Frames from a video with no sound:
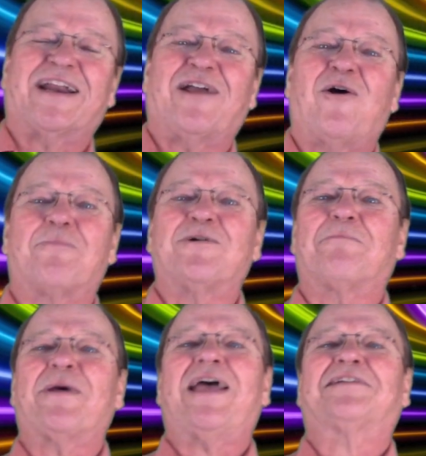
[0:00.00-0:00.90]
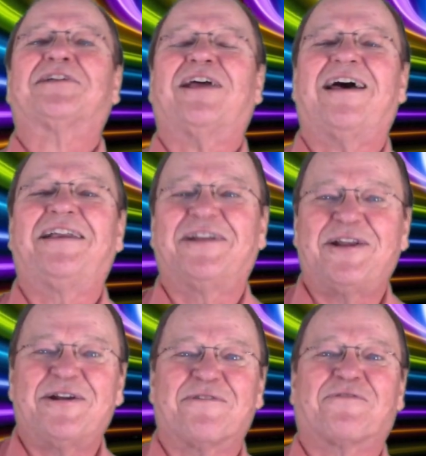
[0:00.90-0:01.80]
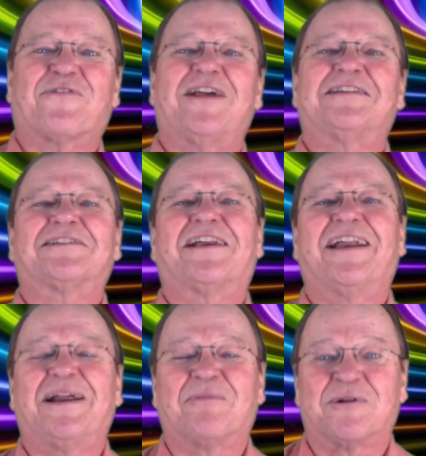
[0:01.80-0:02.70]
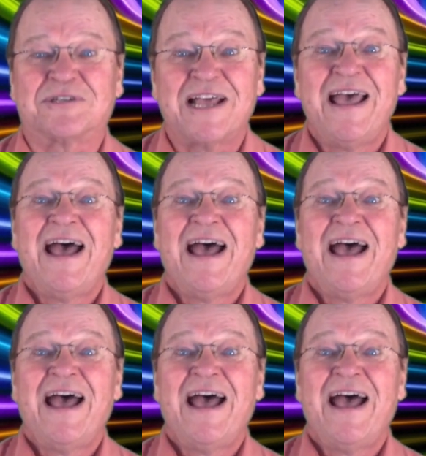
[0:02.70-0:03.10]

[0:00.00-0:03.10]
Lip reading: and I hope you'll pass it on to your friends and neighbors.